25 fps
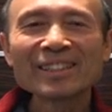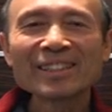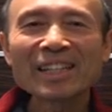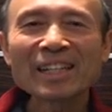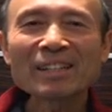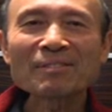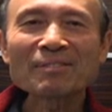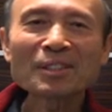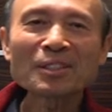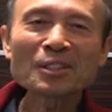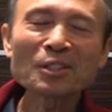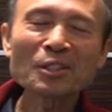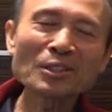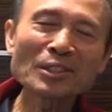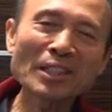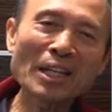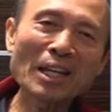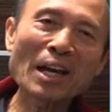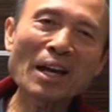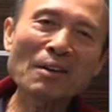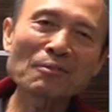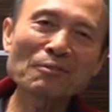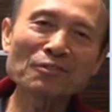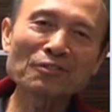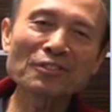even though they
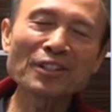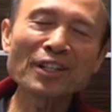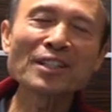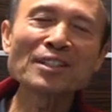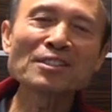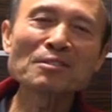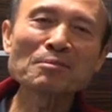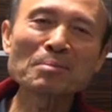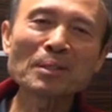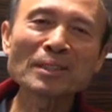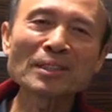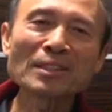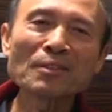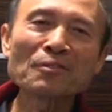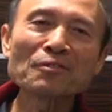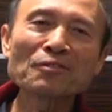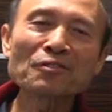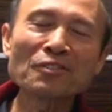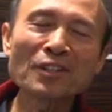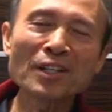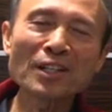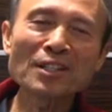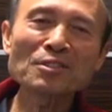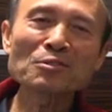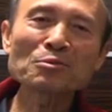have friends but the
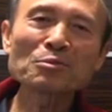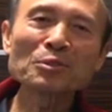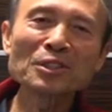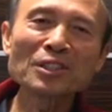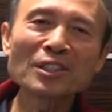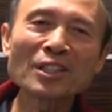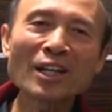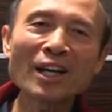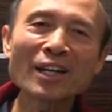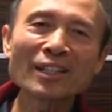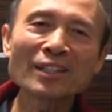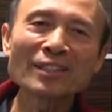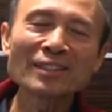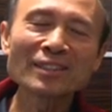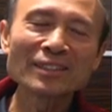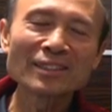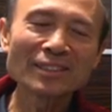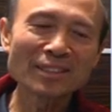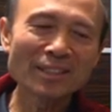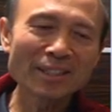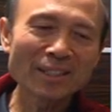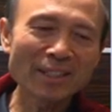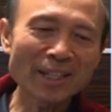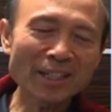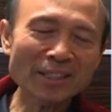friends will not
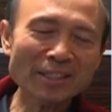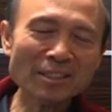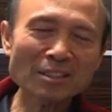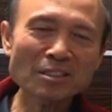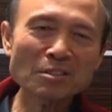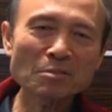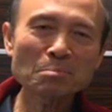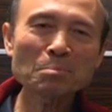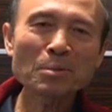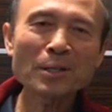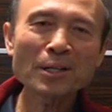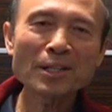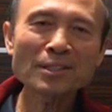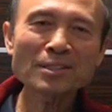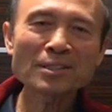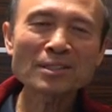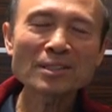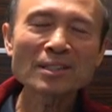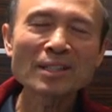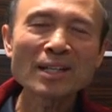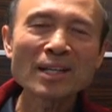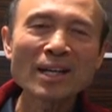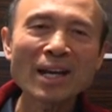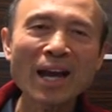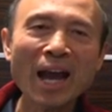express
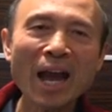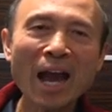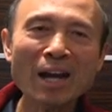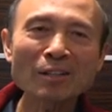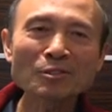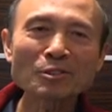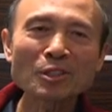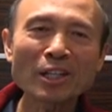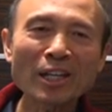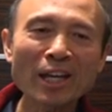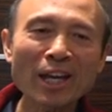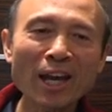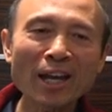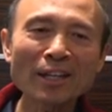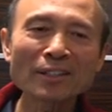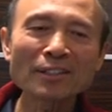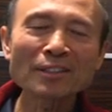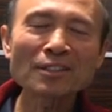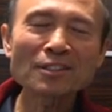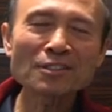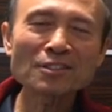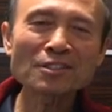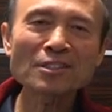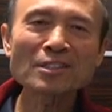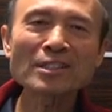how they
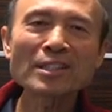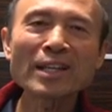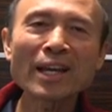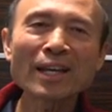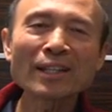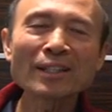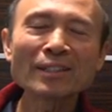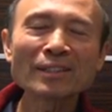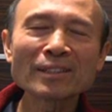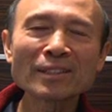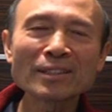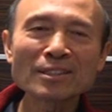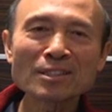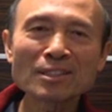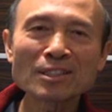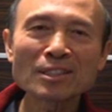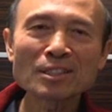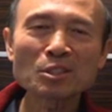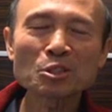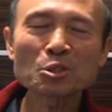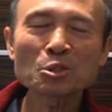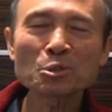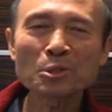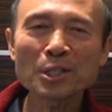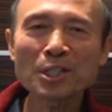understand their
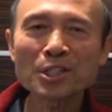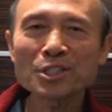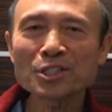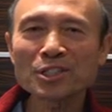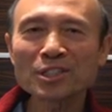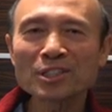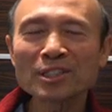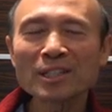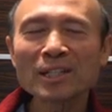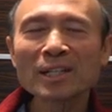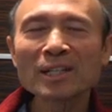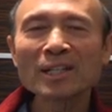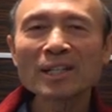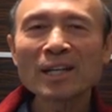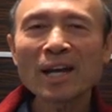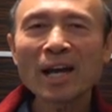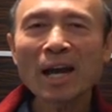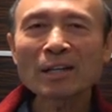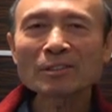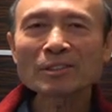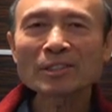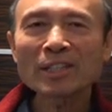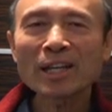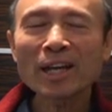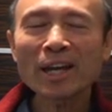situation how
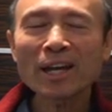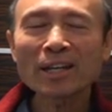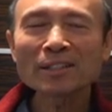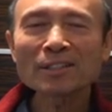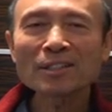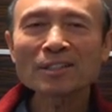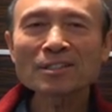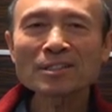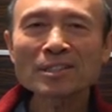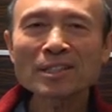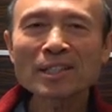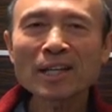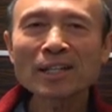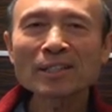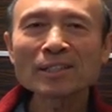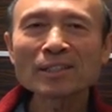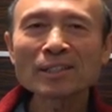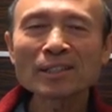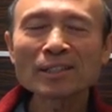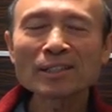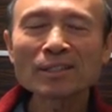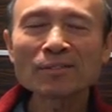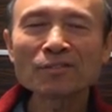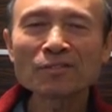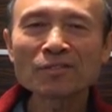they understand
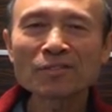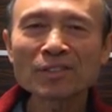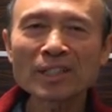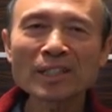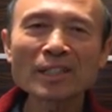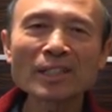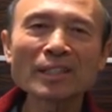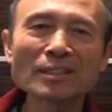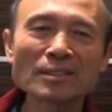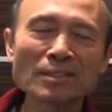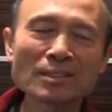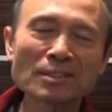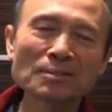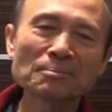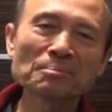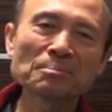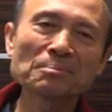their feelings